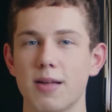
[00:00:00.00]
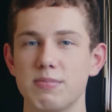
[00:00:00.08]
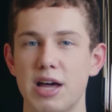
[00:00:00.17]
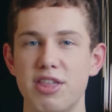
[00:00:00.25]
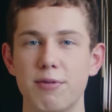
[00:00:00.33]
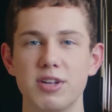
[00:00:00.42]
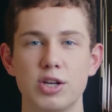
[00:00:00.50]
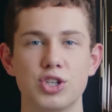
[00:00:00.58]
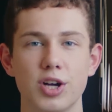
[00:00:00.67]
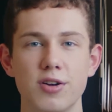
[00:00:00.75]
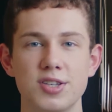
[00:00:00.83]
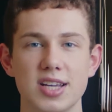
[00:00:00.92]
I think it really
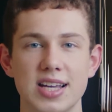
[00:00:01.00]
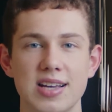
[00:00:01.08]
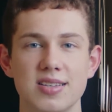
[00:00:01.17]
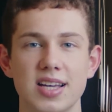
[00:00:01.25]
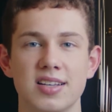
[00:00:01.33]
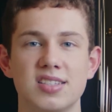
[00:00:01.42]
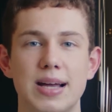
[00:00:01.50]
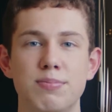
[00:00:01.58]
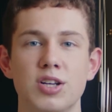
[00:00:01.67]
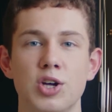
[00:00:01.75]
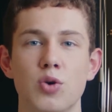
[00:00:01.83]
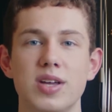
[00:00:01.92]
shows that he's
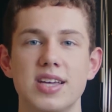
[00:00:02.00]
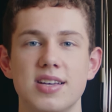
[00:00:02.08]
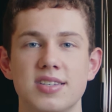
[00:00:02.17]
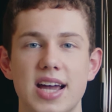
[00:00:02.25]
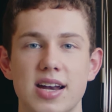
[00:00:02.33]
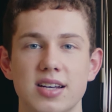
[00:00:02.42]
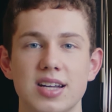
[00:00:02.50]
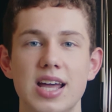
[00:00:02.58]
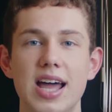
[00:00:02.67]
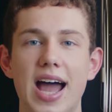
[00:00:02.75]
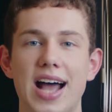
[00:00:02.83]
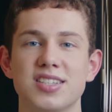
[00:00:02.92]
accepted who he is and
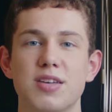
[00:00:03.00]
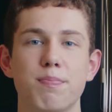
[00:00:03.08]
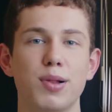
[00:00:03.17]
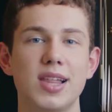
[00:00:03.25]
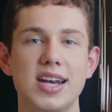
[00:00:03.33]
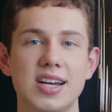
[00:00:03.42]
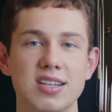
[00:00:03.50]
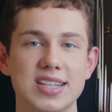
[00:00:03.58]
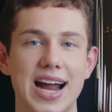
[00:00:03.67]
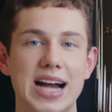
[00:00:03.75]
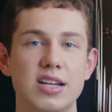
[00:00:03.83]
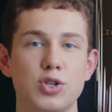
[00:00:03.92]
has completed his
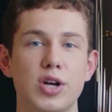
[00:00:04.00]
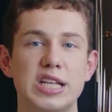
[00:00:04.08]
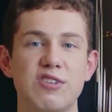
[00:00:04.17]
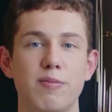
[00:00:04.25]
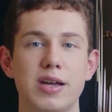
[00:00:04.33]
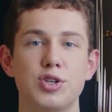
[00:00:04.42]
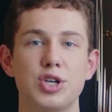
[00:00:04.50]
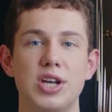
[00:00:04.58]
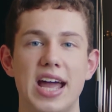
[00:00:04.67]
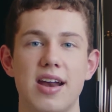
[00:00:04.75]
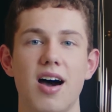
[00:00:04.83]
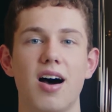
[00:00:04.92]
character transformation
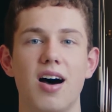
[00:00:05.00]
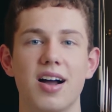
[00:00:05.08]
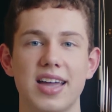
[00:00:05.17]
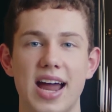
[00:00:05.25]
and arc,